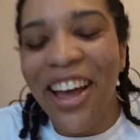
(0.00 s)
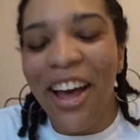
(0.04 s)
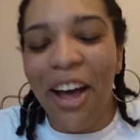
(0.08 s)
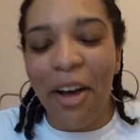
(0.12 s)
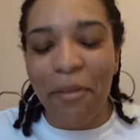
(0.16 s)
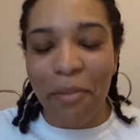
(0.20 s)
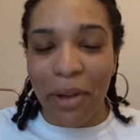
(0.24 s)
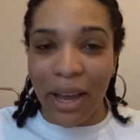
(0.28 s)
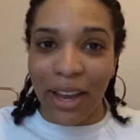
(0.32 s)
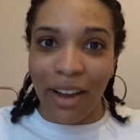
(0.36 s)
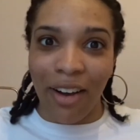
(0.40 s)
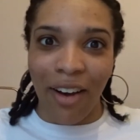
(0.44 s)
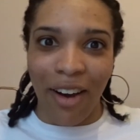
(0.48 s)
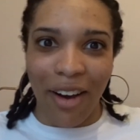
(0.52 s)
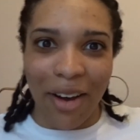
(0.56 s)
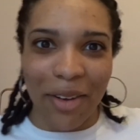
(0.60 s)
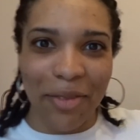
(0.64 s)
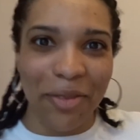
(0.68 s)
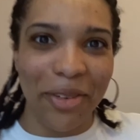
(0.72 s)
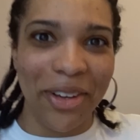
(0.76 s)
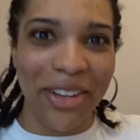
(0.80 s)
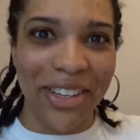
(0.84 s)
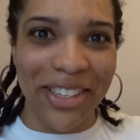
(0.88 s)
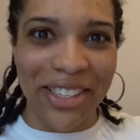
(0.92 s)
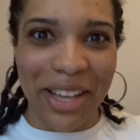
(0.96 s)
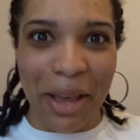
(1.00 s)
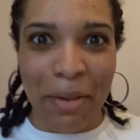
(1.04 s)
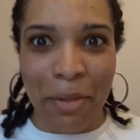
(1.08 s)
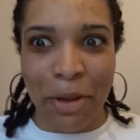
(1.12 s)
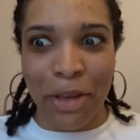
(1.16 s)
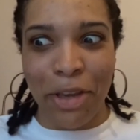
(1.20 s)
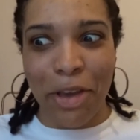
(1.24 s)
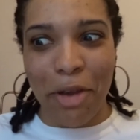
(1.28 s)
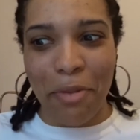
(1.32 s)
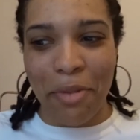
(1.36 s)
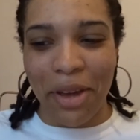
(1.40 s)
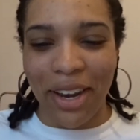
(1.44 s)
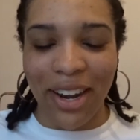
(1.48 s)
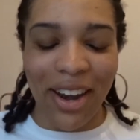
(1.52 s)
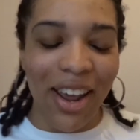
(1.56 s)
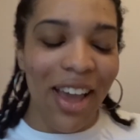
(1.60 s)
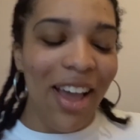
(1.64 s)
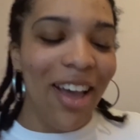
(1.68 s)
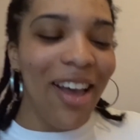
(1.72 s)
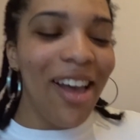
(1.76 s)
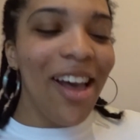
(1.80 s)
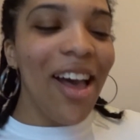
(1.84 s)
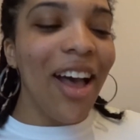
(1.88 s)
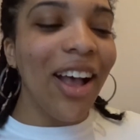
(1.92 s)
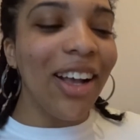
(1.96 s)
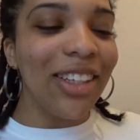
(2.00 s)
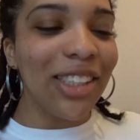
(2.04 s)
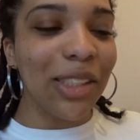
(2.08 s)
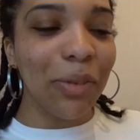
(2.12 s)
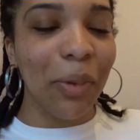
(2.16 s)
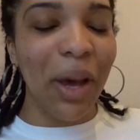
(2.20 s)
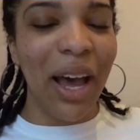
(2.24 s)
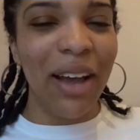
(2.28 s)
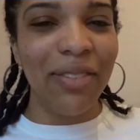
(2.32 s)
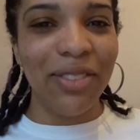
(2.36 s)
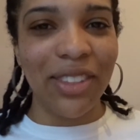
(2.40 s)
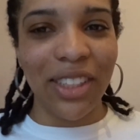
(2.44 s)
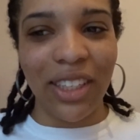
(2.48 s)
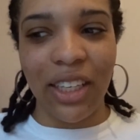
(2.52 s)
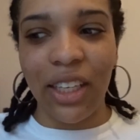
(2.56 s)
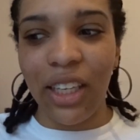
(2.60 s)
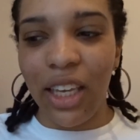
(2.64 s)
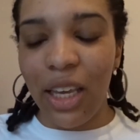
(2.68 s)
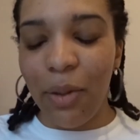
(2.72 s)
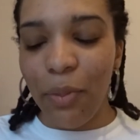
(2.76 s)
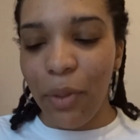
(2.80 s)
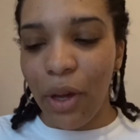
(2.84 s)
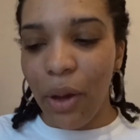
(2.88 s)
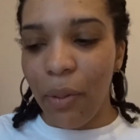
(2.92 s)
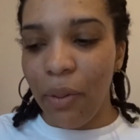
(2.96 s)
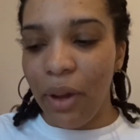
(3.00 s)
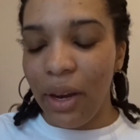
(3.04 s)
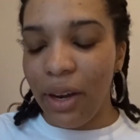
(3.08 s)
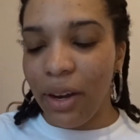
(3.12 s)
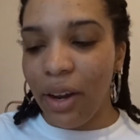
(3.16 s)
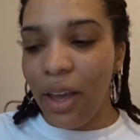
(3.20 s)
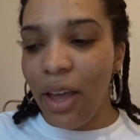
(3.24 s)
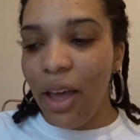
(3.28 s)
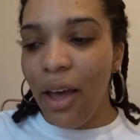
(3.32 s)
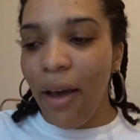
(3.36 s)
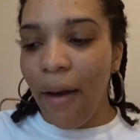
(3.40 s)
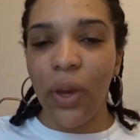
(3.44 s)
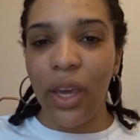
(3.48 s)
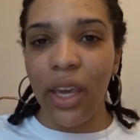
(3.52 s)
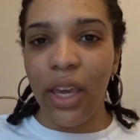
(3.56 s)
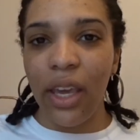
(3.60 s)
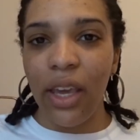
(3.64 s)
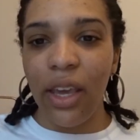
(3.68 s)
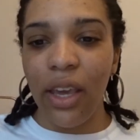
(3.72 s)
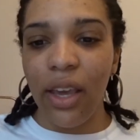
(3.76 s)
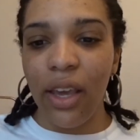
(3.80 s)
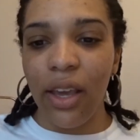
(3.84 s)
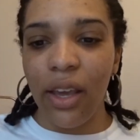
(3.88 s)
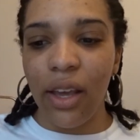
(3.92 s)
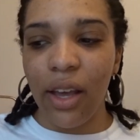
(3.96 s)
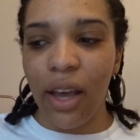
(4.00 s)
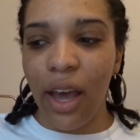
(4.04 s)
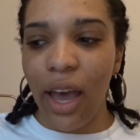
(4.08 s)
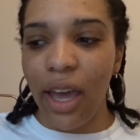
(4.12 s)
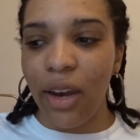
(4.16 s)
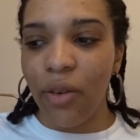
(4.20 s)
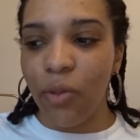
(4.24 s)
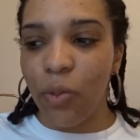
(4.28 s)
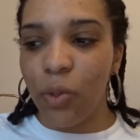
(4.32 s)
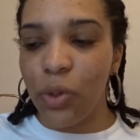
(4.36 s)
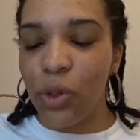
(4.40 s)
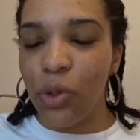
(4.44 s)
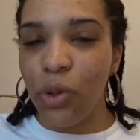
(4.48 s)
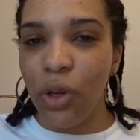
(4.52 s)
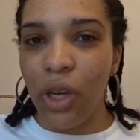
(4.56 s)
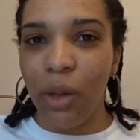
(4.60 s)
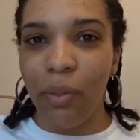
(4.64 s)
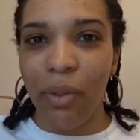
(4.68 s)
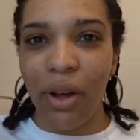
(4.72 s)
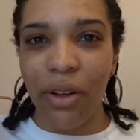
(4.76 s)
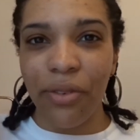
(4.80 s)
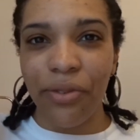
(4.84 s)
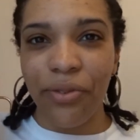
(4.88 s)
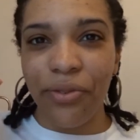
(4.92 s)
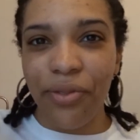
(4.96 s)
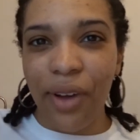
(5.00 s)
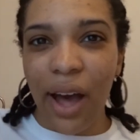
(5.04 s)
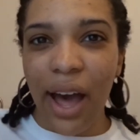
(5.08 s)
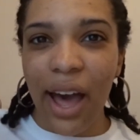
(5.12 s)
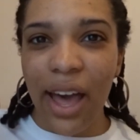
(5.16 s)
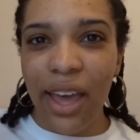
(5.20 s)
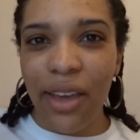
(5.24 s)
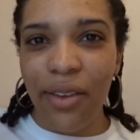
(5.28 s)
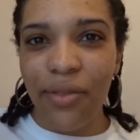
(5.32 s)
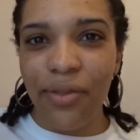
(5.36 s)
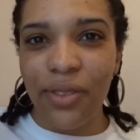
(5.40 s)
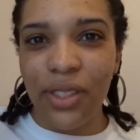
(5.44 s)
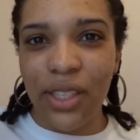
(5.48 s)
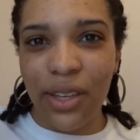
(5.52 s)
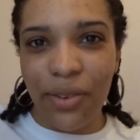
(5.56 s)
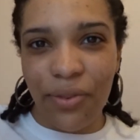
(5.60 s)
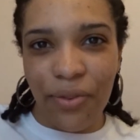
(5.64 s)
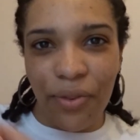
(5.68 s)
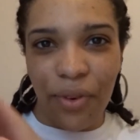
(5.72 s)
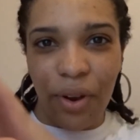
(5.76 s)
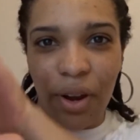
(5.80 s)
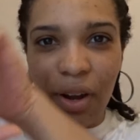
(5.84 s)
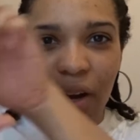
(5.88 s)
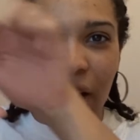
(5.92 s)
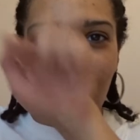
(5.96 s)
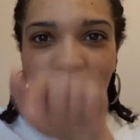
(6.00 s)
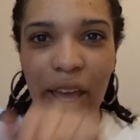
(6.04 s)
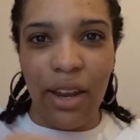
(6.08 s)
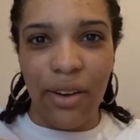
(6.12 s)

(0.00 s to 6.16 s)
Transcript: But I can't, because I'm a human, so I have to keep going. We kind of were talking about 5 different